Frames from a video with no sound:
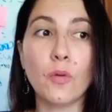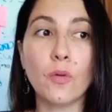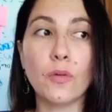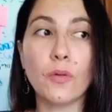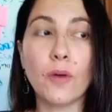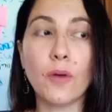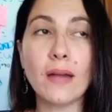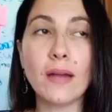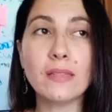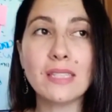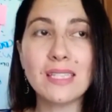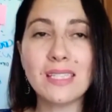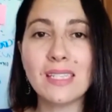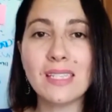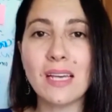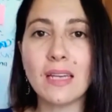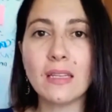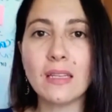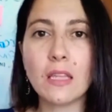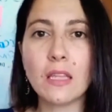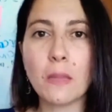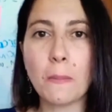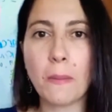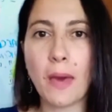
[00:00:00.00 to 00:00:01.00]

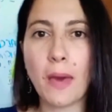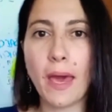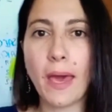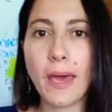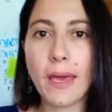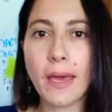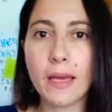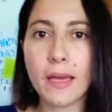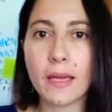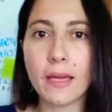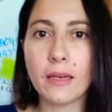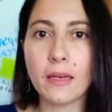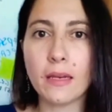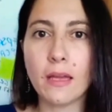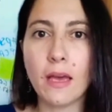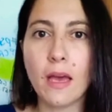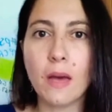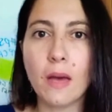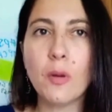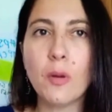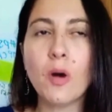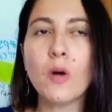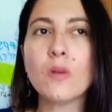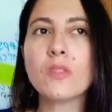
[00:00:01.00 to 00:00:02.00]
understanding the pain,
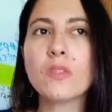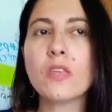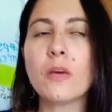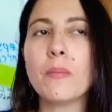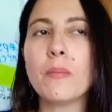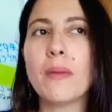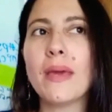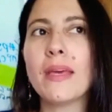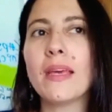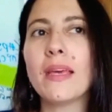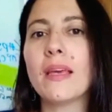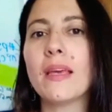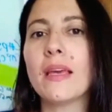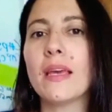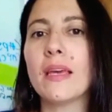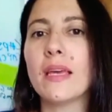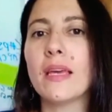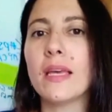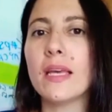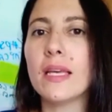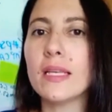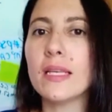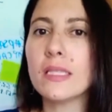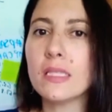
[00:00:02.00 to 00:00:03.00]
but also making it
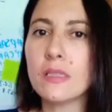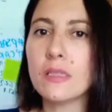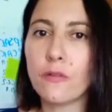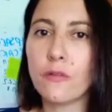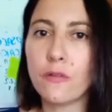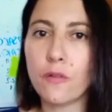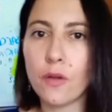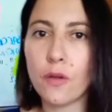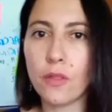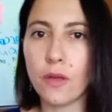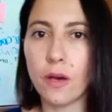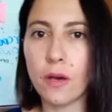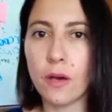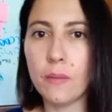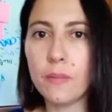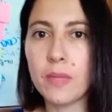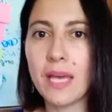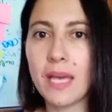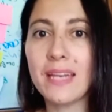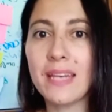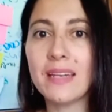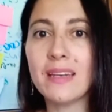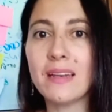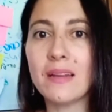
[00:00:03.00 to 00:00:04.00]
easy for them
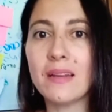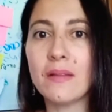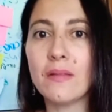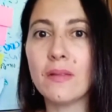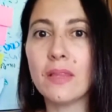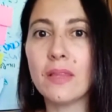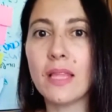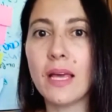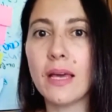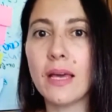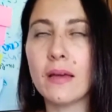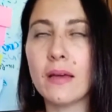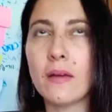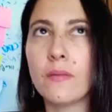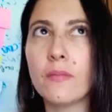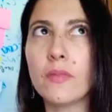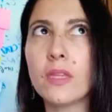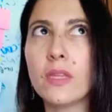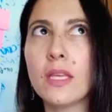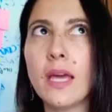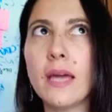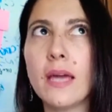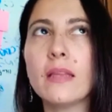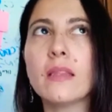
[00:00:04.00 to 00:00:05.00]
and
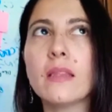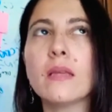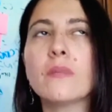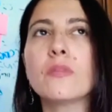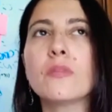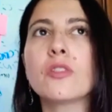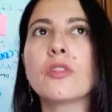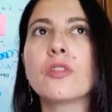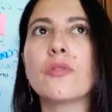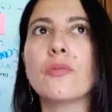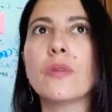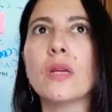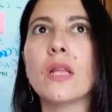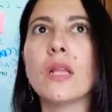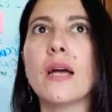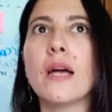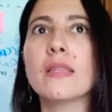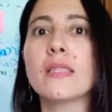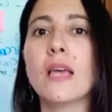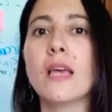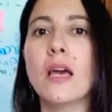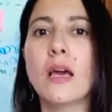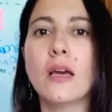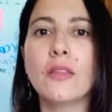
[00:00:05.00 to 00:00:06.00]
getting them to realize
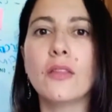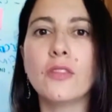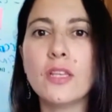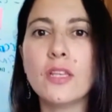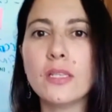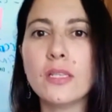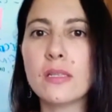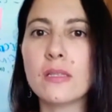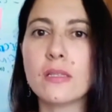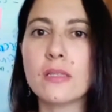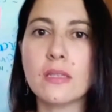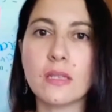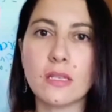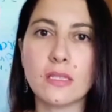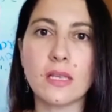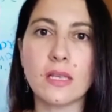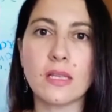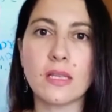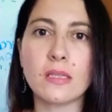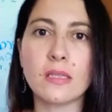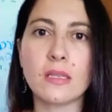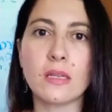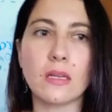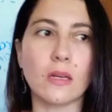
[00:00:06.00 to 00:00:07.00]
this is a
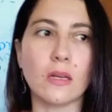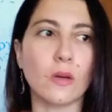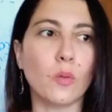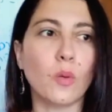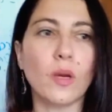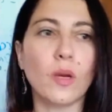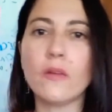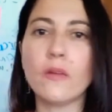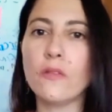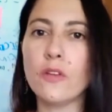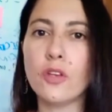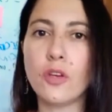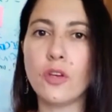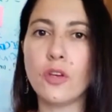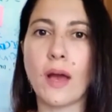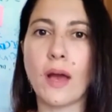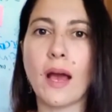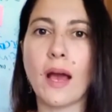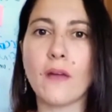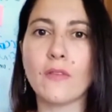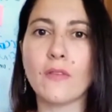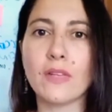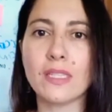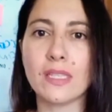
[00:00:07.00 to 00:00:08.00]
necessity. Whatever you
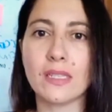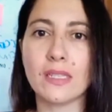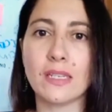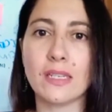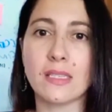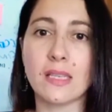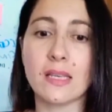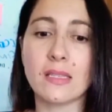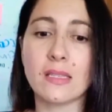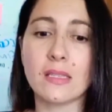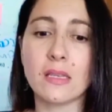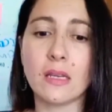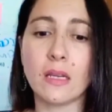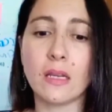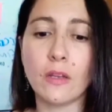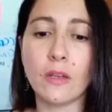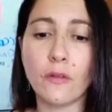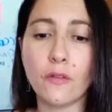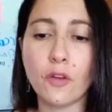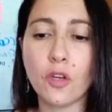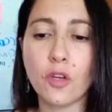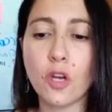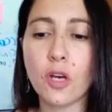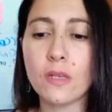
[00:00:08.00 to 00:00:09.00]
have is a necessity. And if
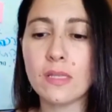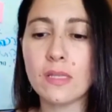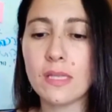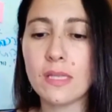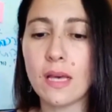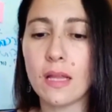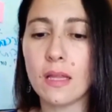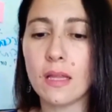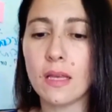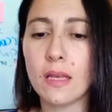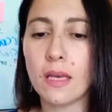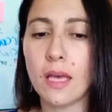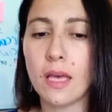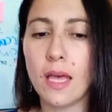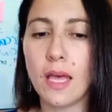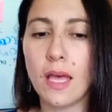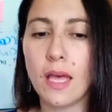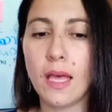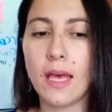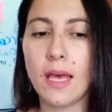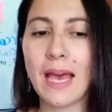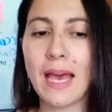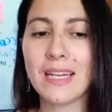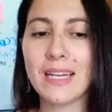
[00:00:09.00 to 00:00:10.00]
you're not selling
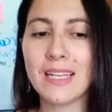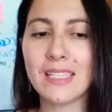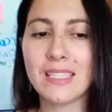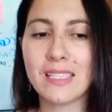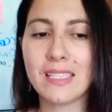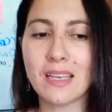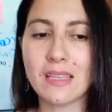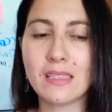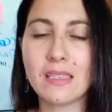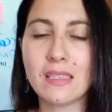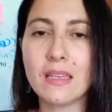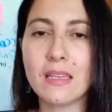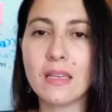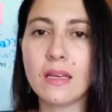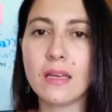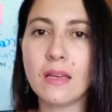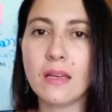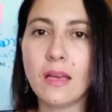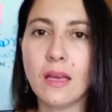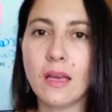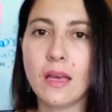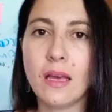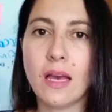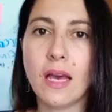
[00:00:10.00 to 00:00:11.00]
a necessity
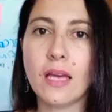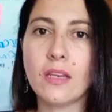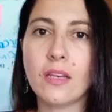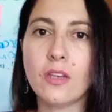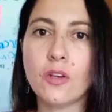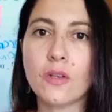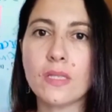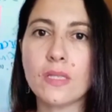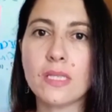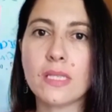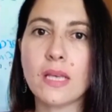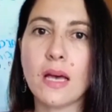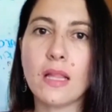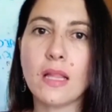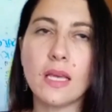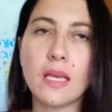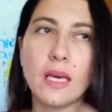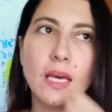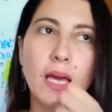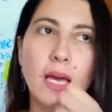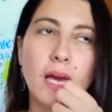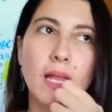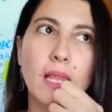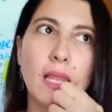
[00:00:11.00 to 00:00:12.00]
and you're selling
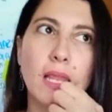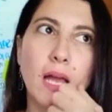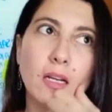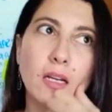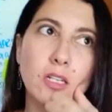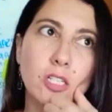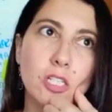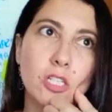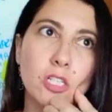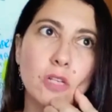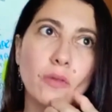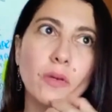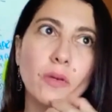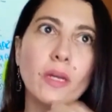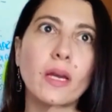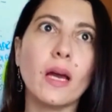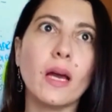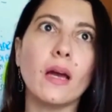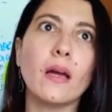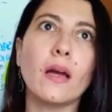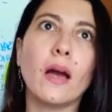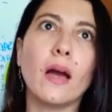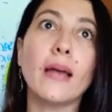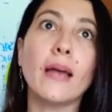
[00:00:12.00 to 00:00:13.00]
a luxury,
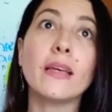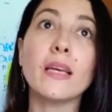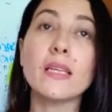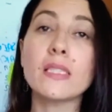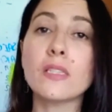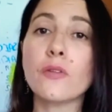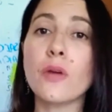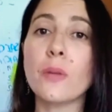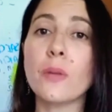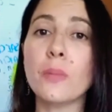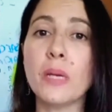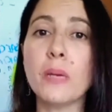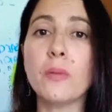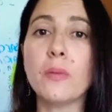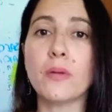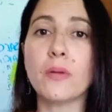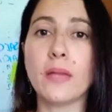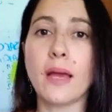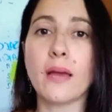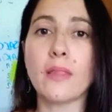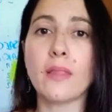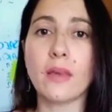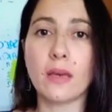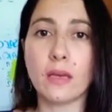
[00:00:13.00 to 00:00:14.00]
I guess there are people
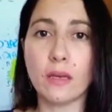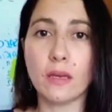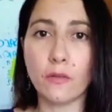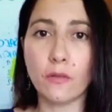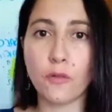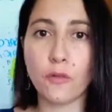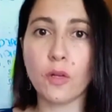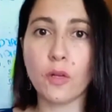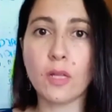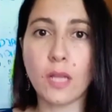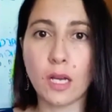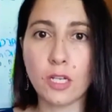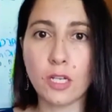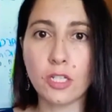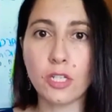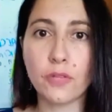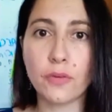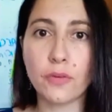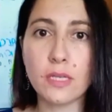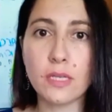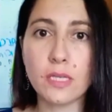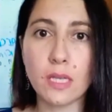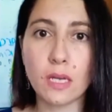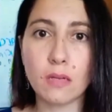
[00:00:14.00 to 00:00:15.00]
now that can afford
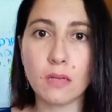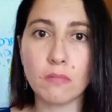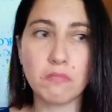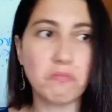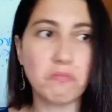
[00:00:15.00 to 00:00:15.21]
luxuries, and